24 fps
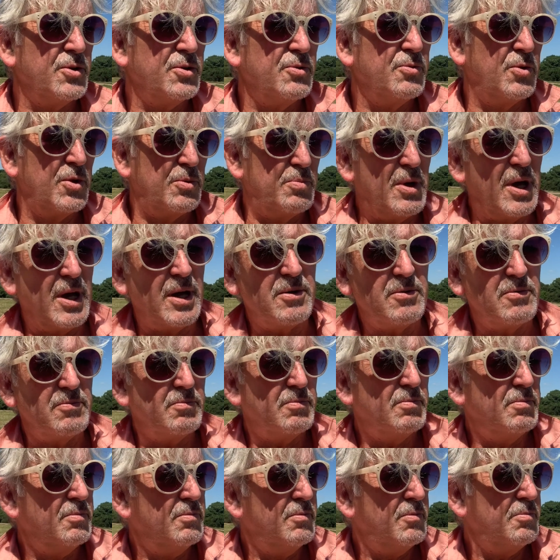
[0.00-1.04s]
with my
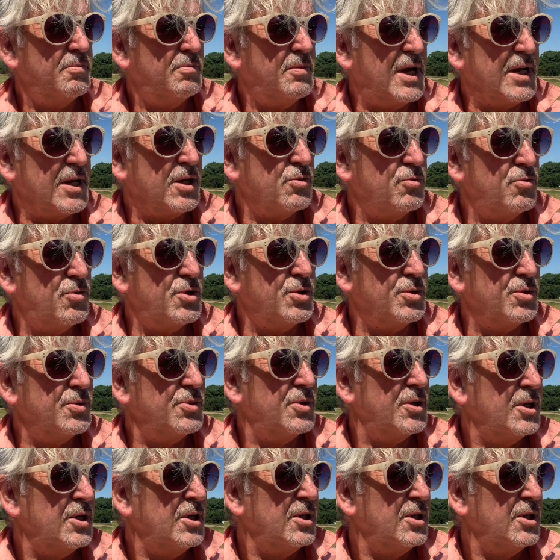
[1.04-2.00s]
mate Rue